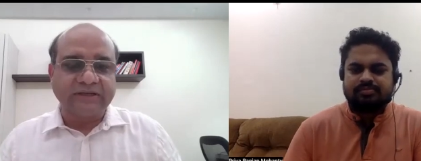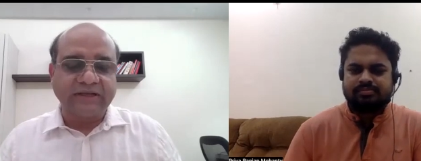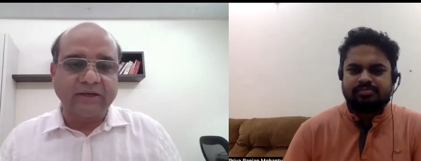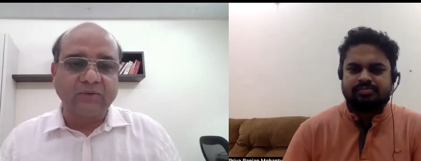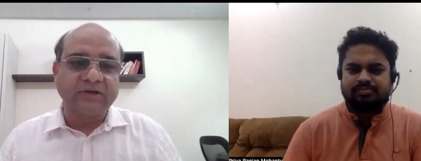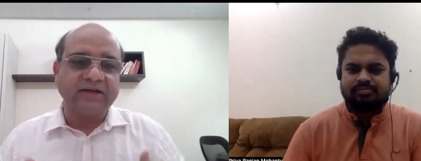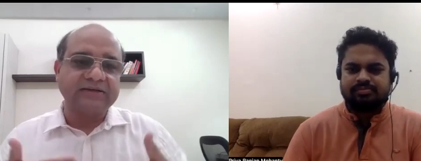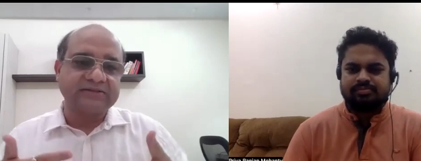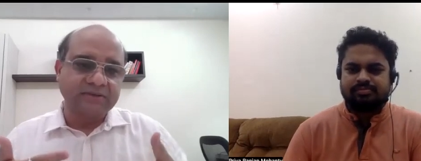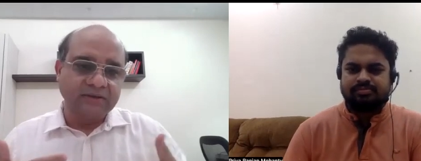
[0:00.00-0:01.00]
Speaker 1: retail
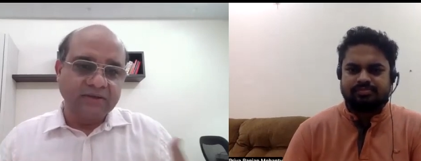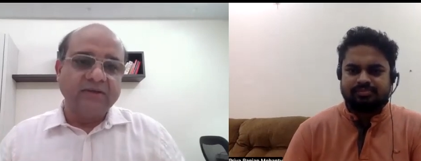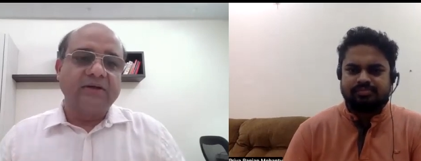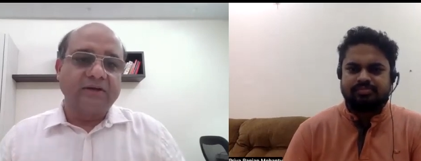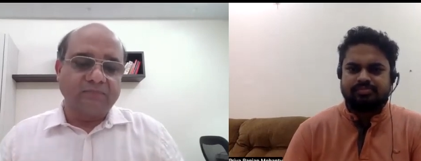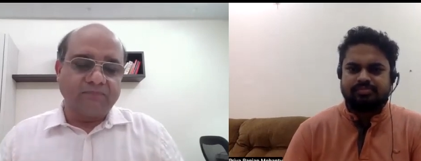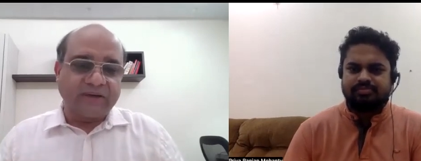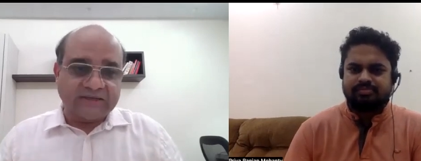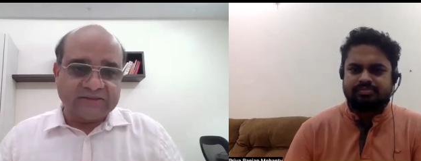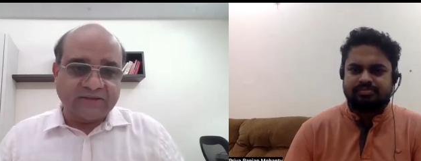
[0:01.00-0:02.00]
outlets, uh,
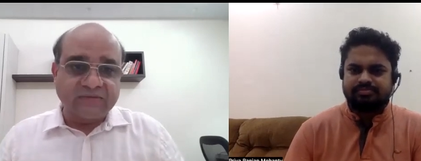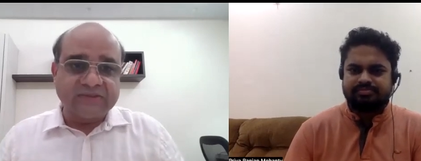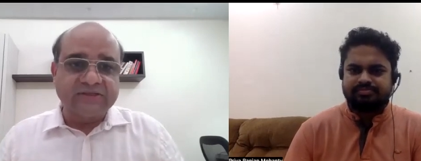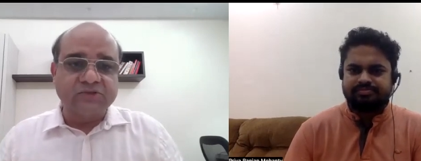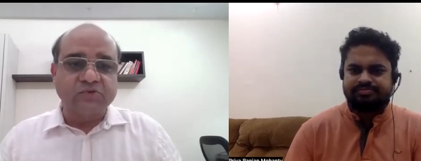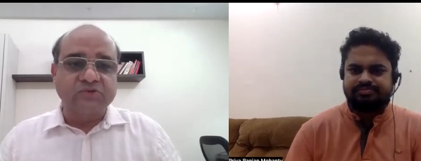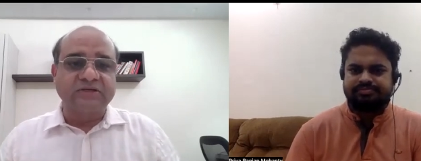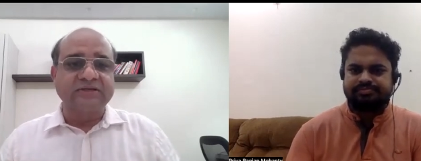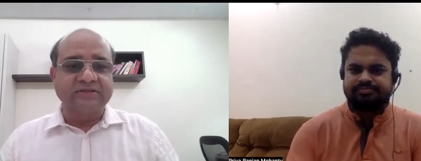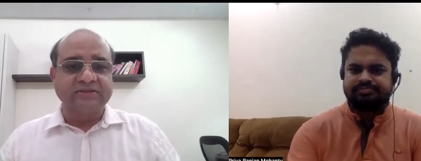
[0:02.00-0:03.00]
better services to
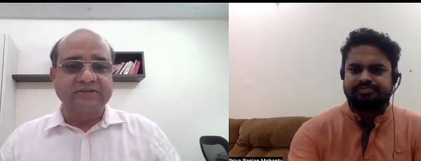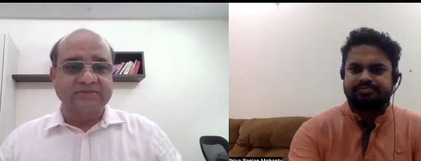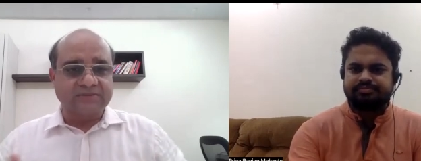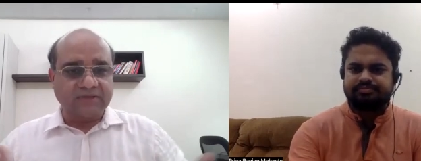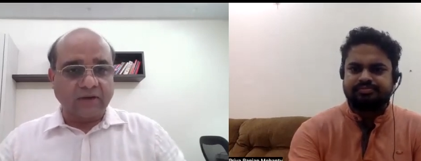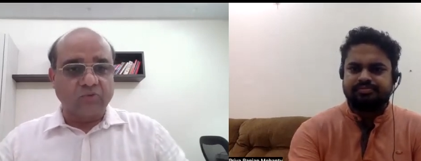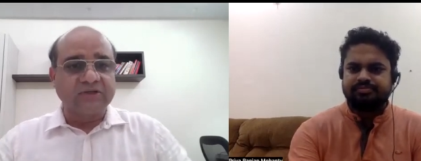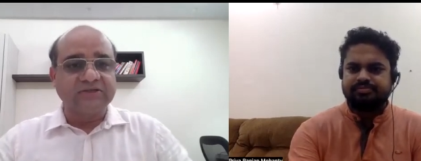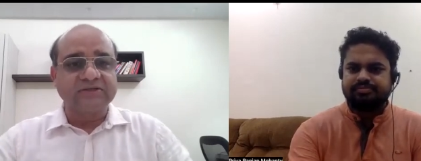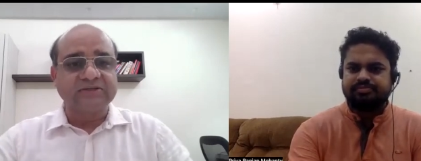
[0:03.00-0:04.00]
citizens. The
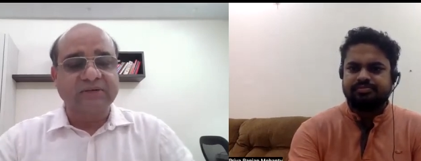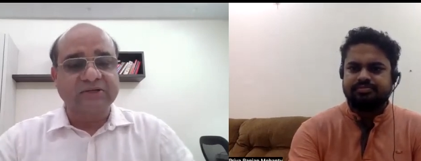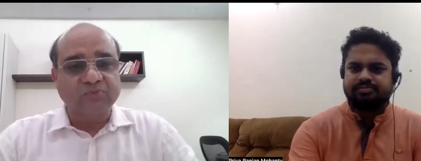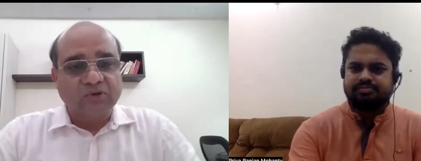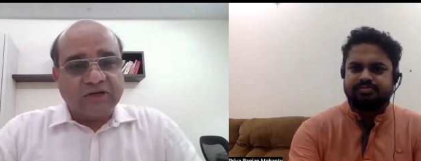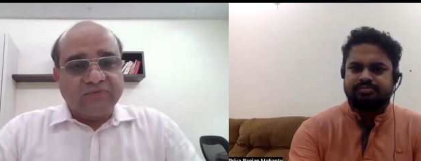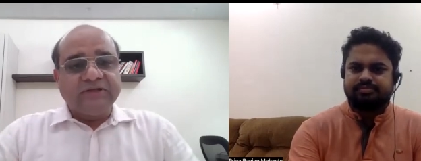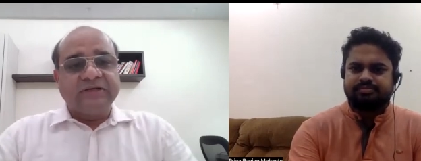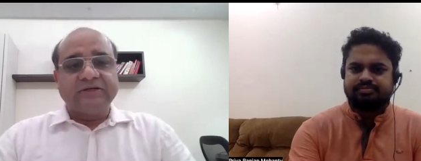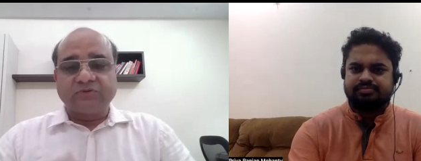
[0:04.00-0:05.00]
outreach is much more
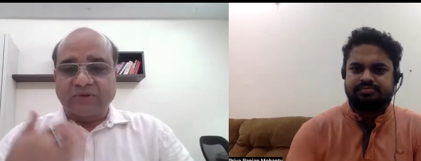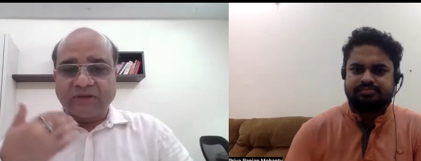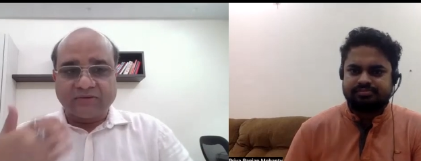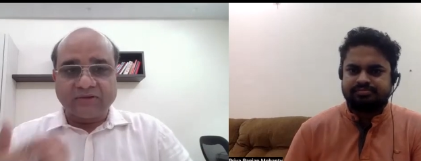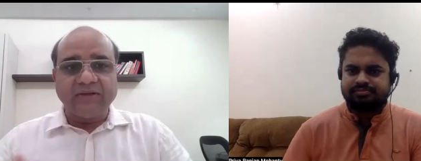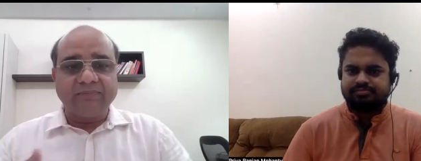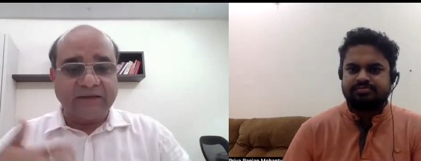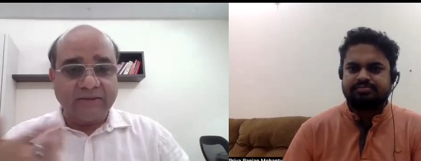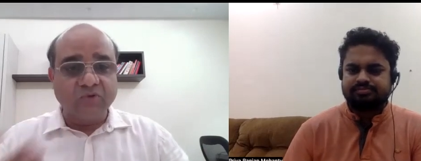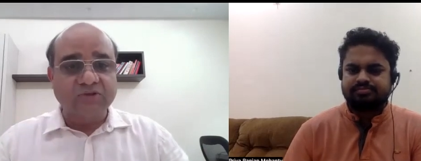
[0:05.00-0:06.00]
convenient. You can relay
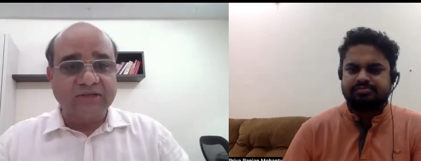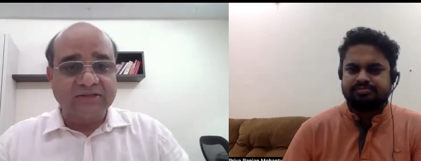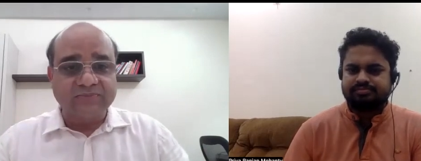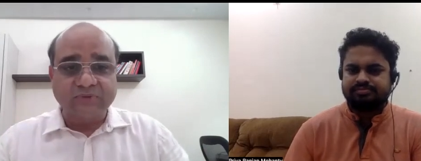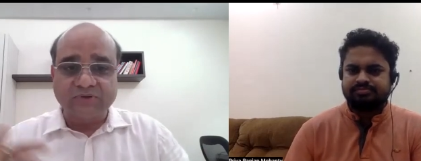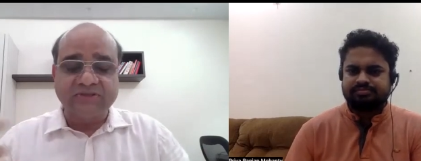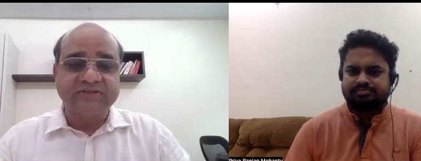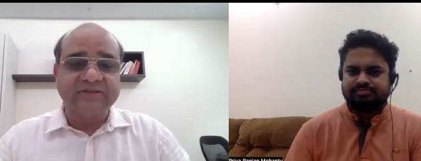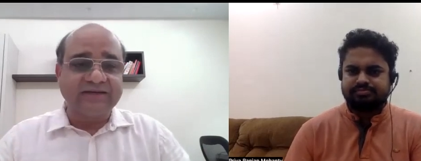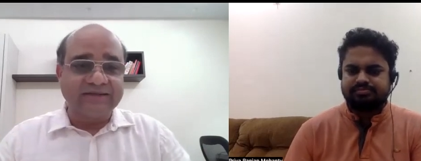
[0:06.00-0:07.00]
many more things because
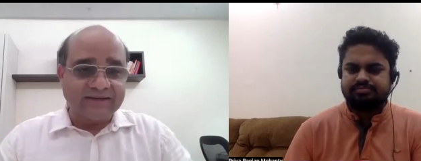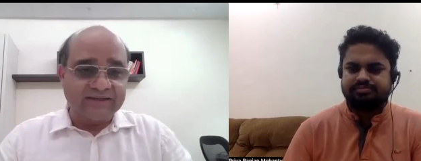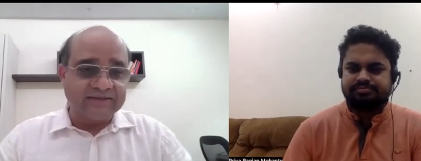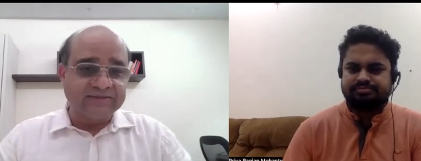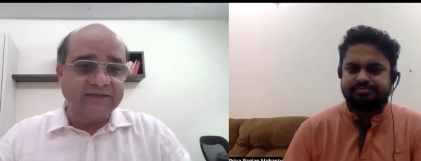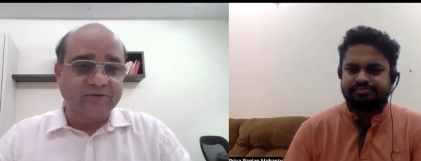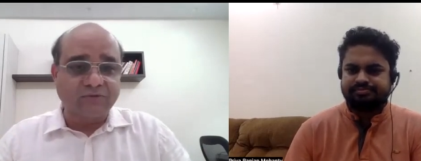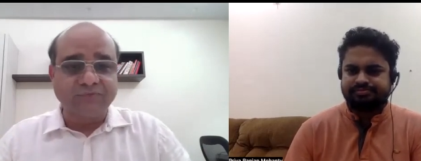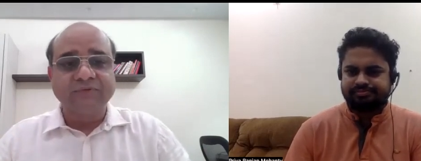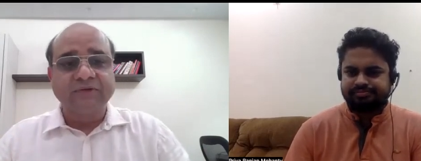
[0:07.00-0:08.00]
these are intelligent set
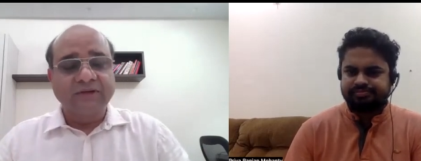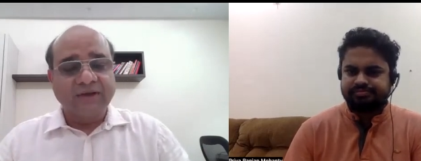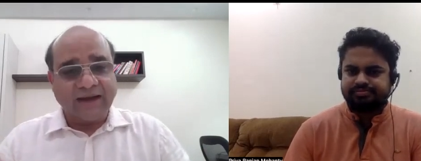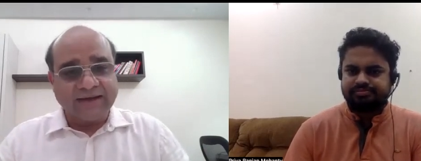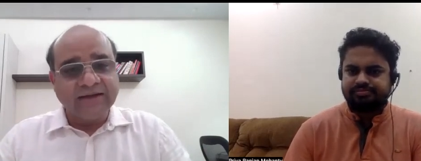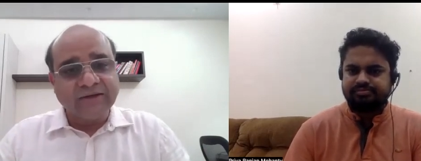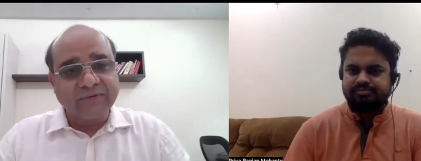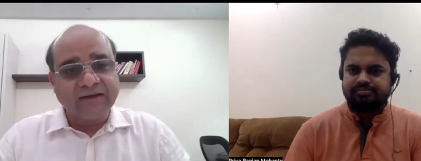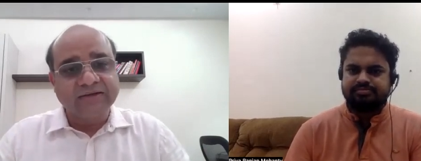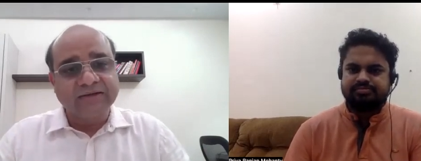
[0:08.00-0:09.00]
of
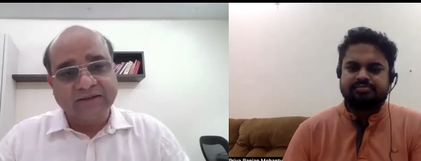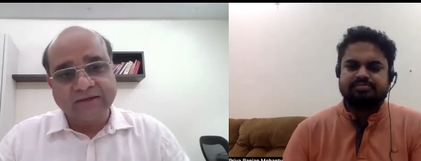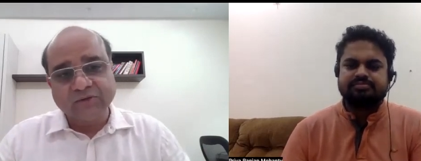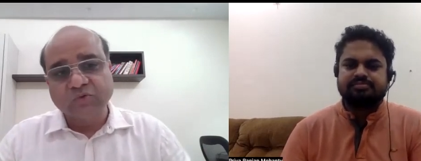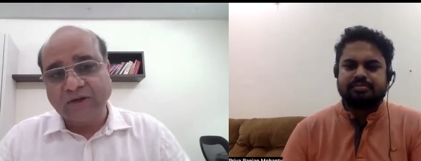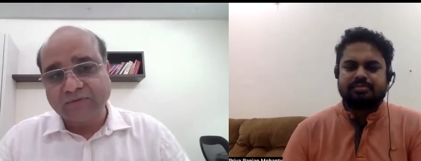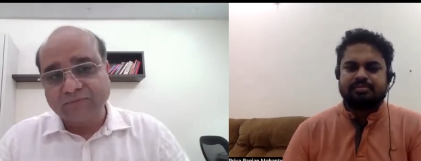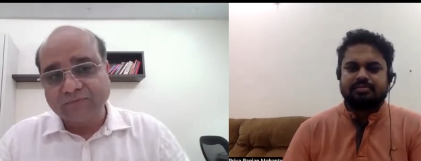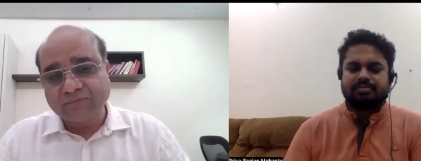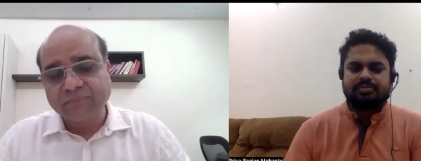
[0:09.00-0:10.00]
identified retailers who have
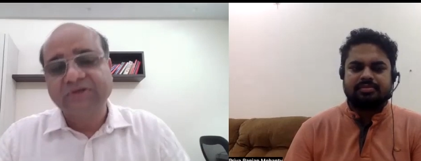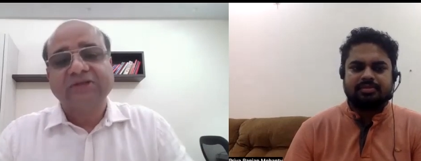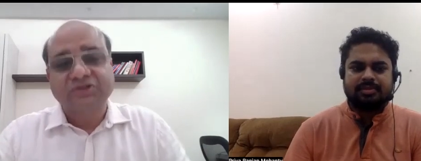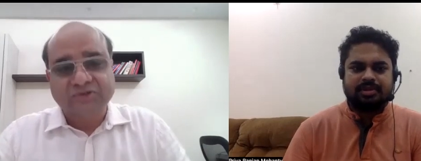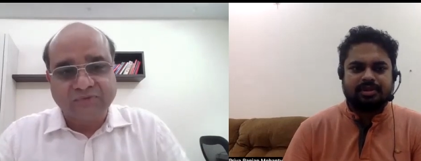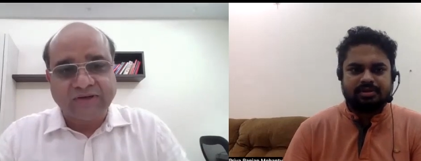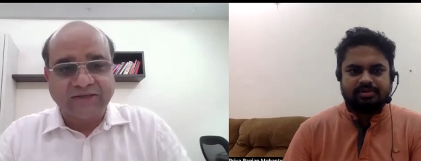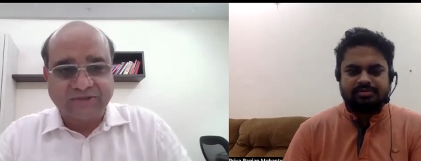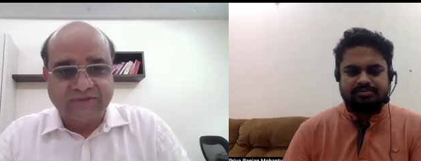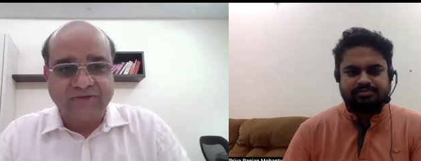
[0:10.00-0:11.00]
touched
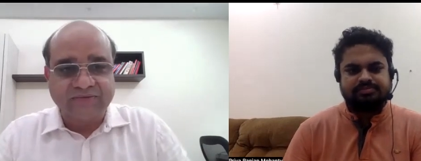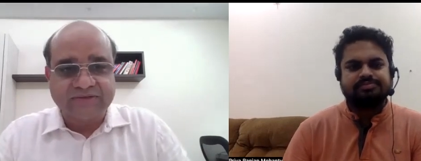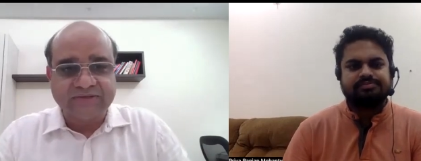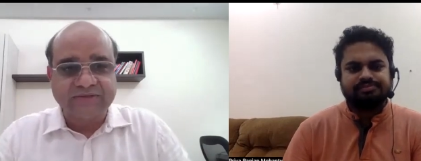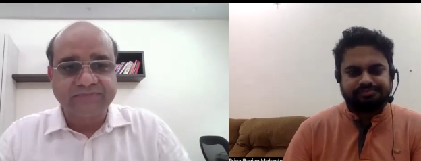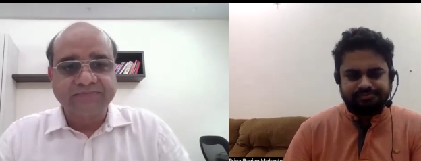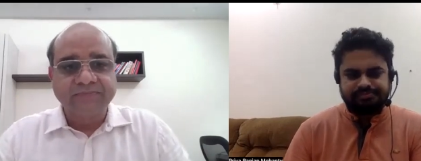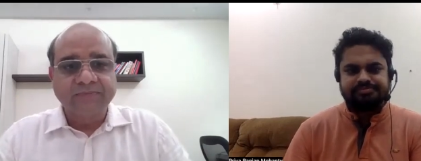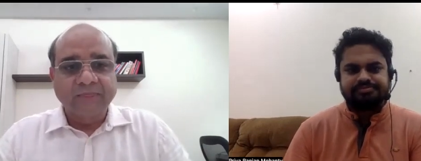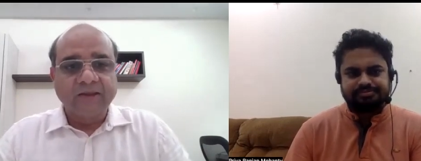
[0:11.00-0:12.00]
financial services.
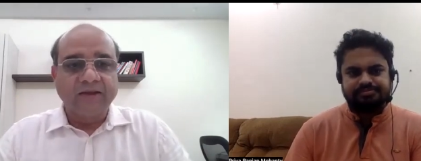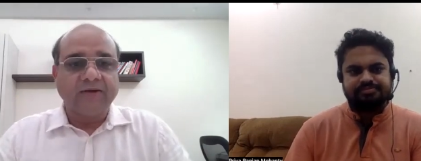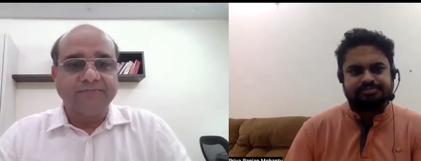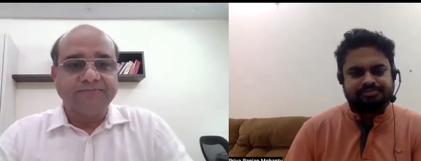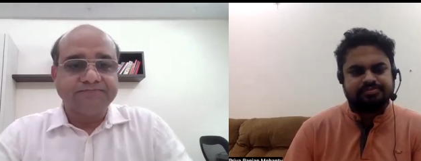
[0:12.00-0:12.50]
Yeah.